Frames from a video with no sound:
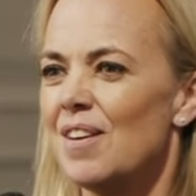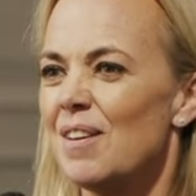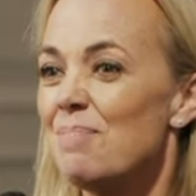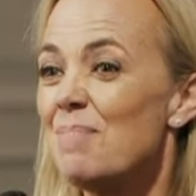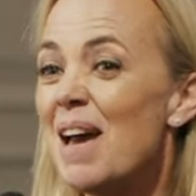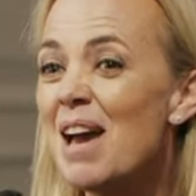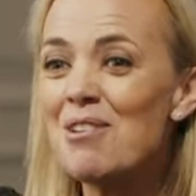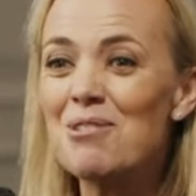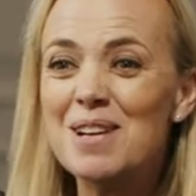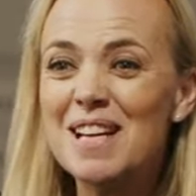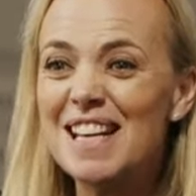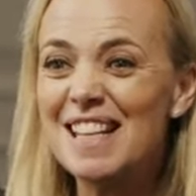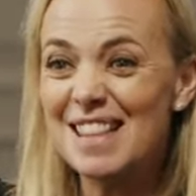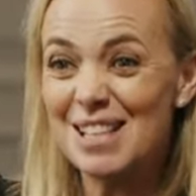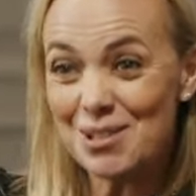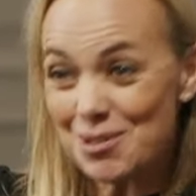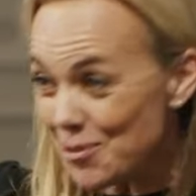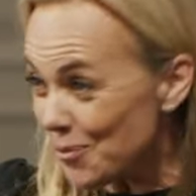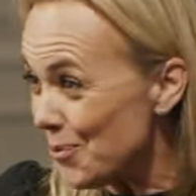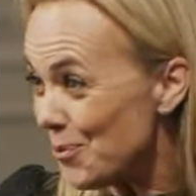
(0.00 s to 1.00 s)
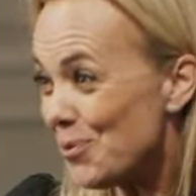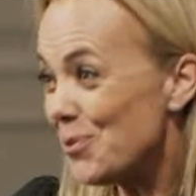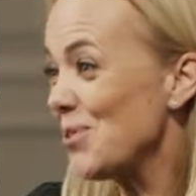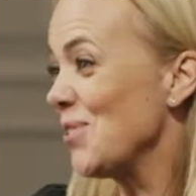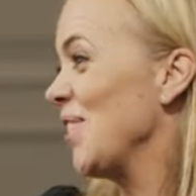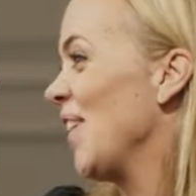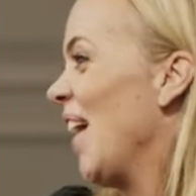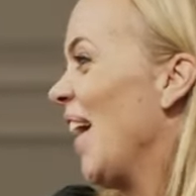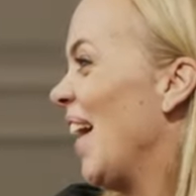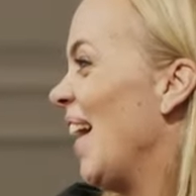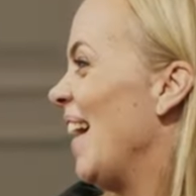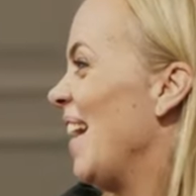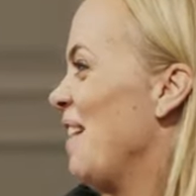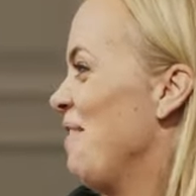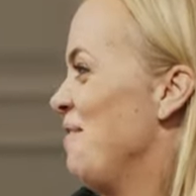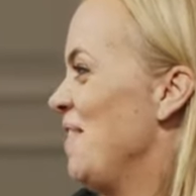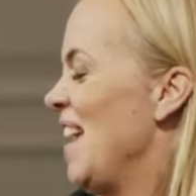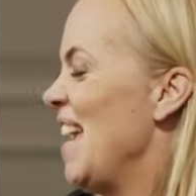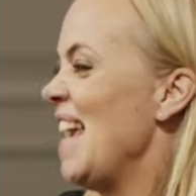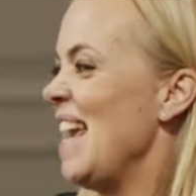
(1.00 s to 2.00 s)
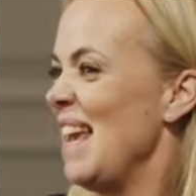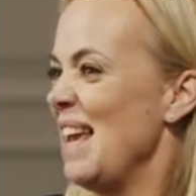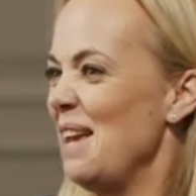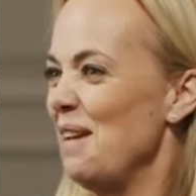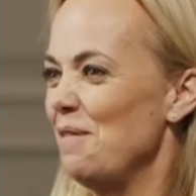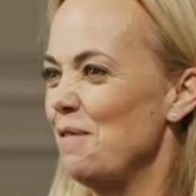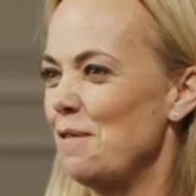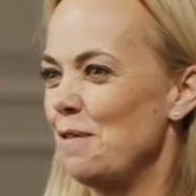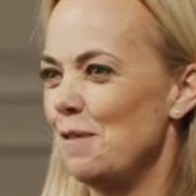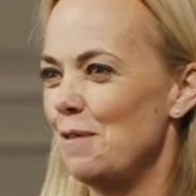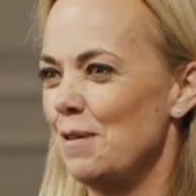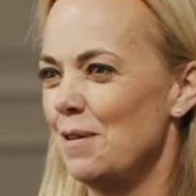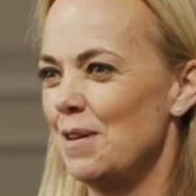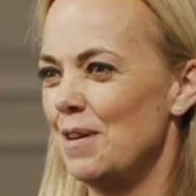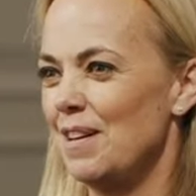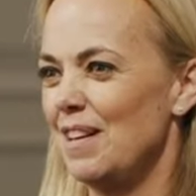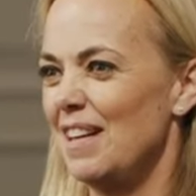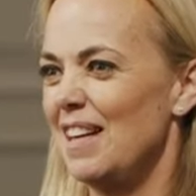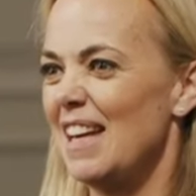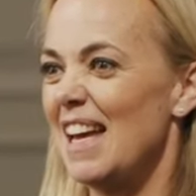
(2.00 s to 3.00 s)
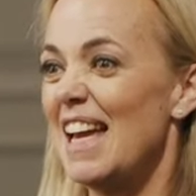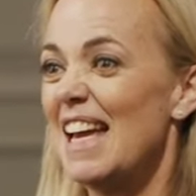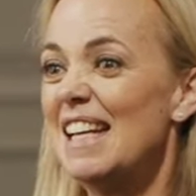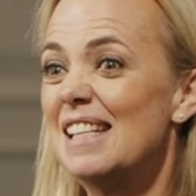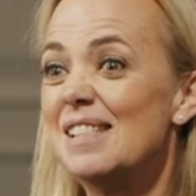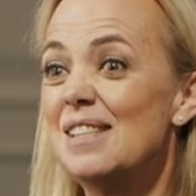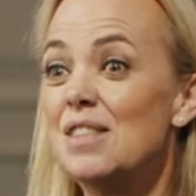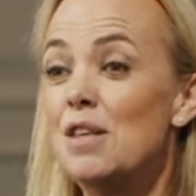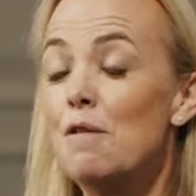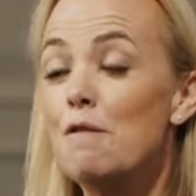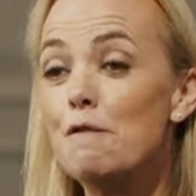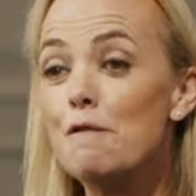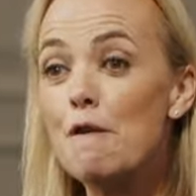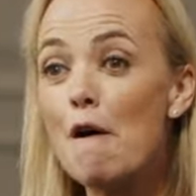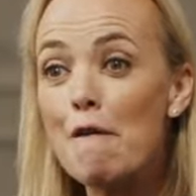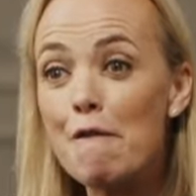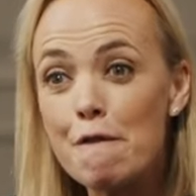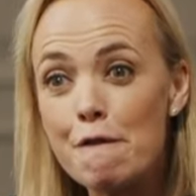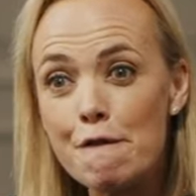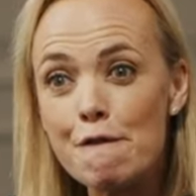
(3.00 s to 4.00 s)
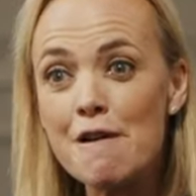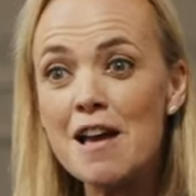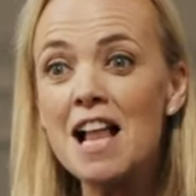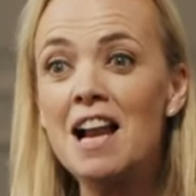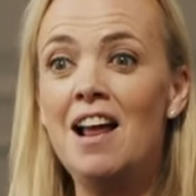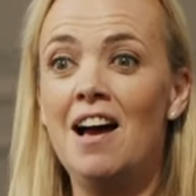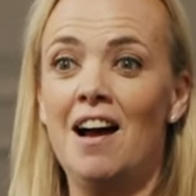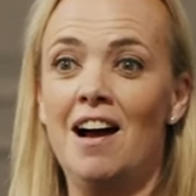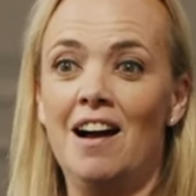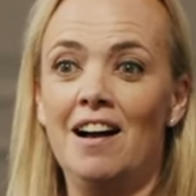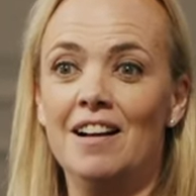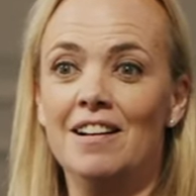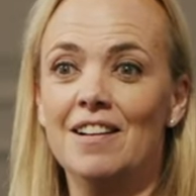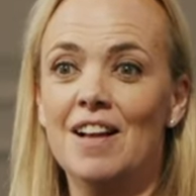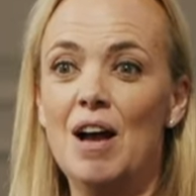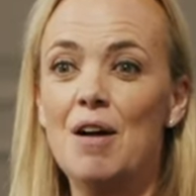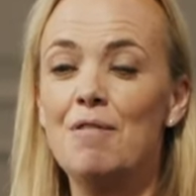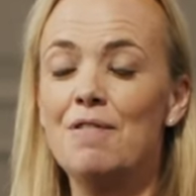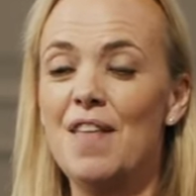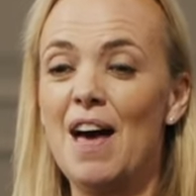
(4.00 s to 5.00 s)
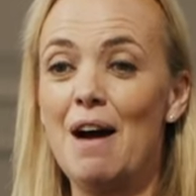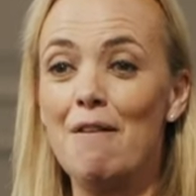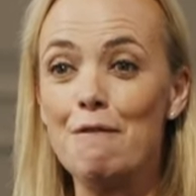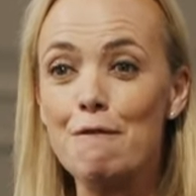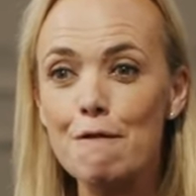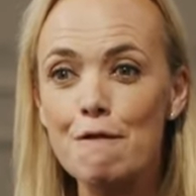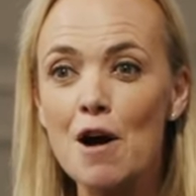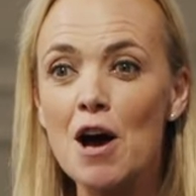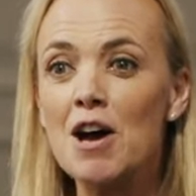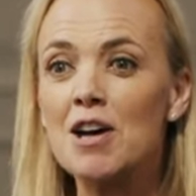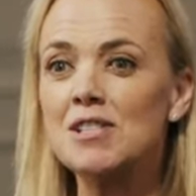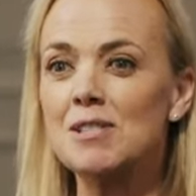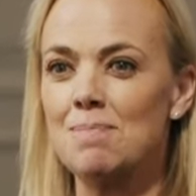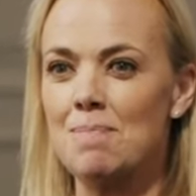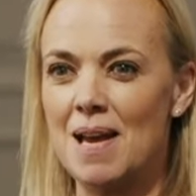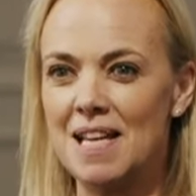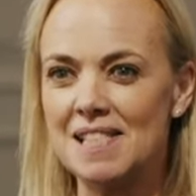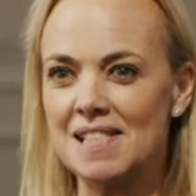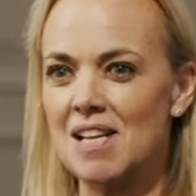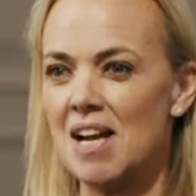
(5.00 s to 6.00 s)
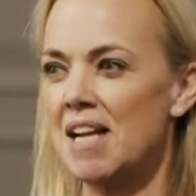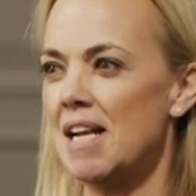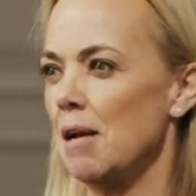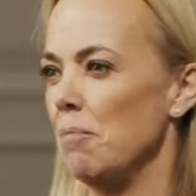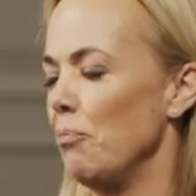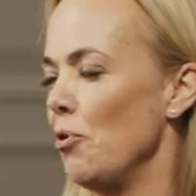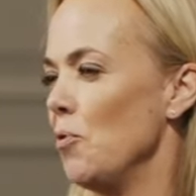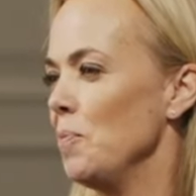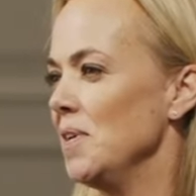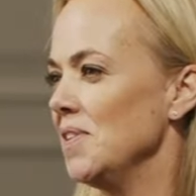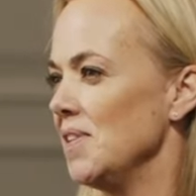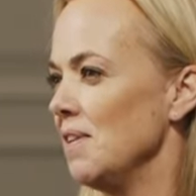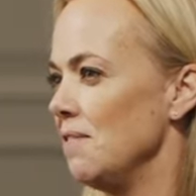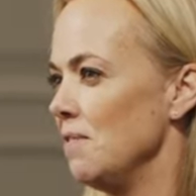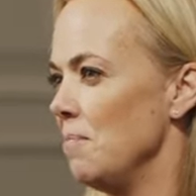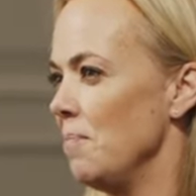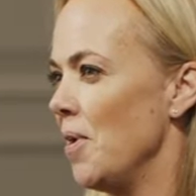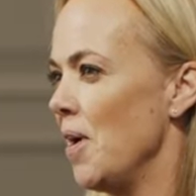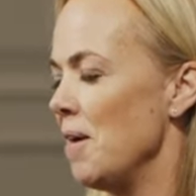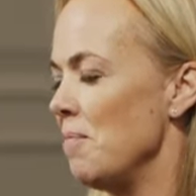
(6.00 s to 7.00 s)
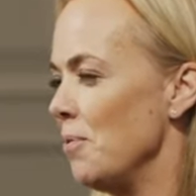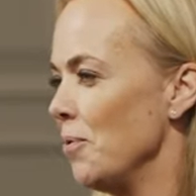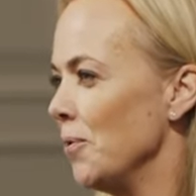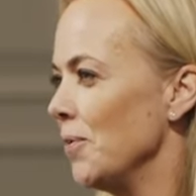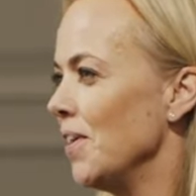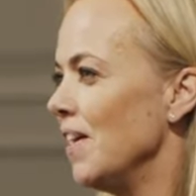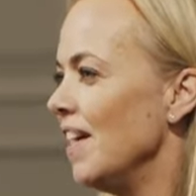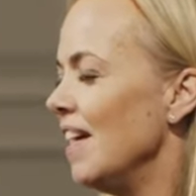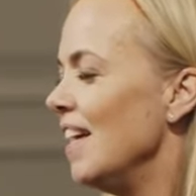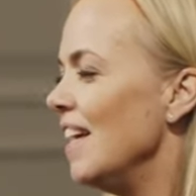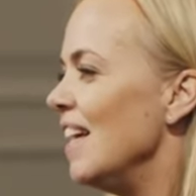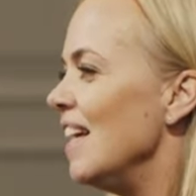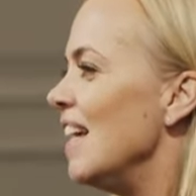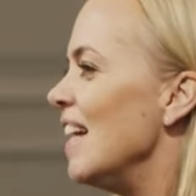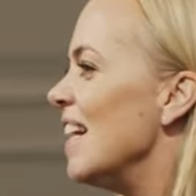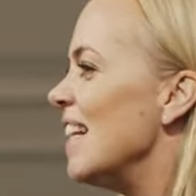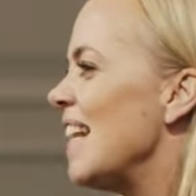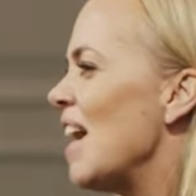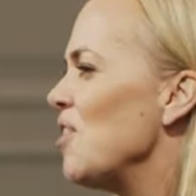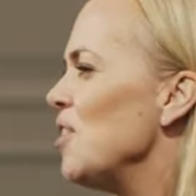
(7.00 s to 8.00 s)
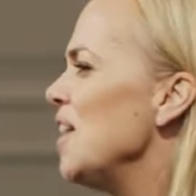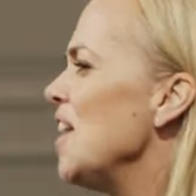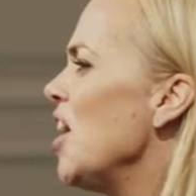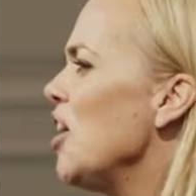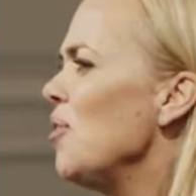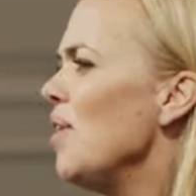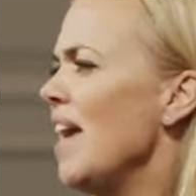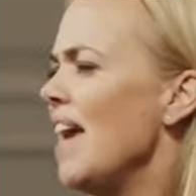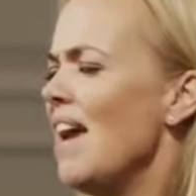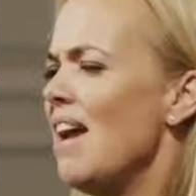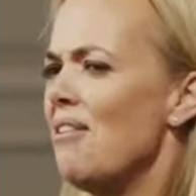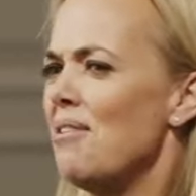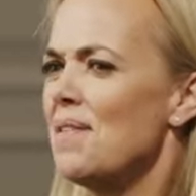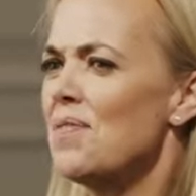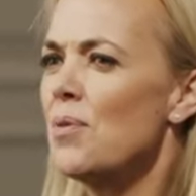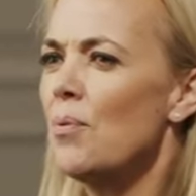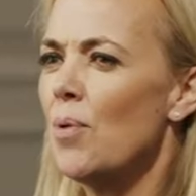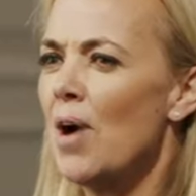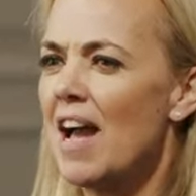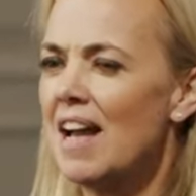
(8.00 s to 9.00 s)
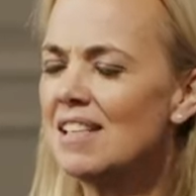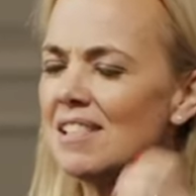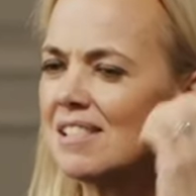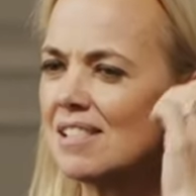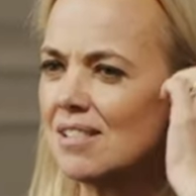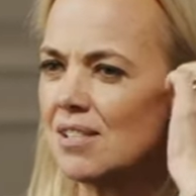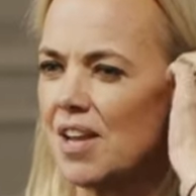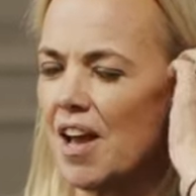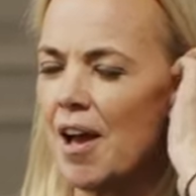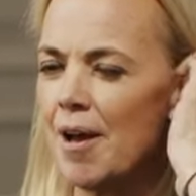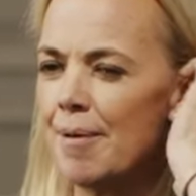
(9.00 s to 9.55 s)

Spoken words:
Mary, the daughter of Eve, is the fulfiller of that first messianic promise of the Bible. Now, you know, here in the West,